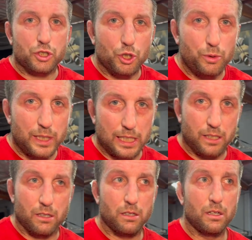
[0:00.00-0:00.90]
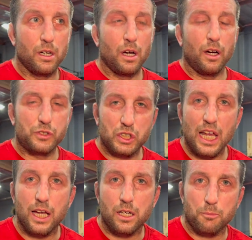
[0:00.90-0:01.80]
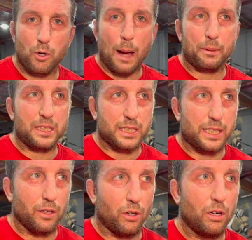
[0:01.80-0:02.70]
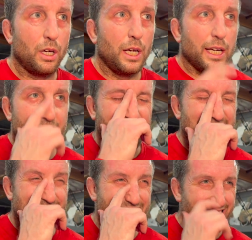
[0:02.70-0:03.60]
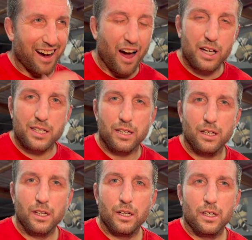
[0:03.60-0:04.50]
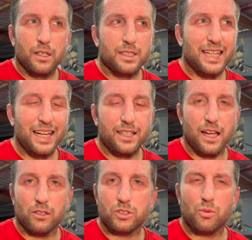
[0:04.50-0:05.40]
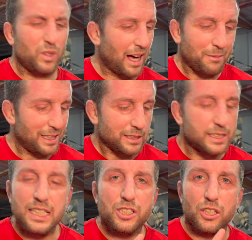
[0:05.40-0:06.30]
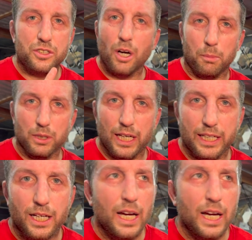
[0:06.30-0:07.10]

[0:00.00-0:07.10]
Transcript: tuning of stand-up grappling skill that is not takedowns. We're, I didn't teach a double leg.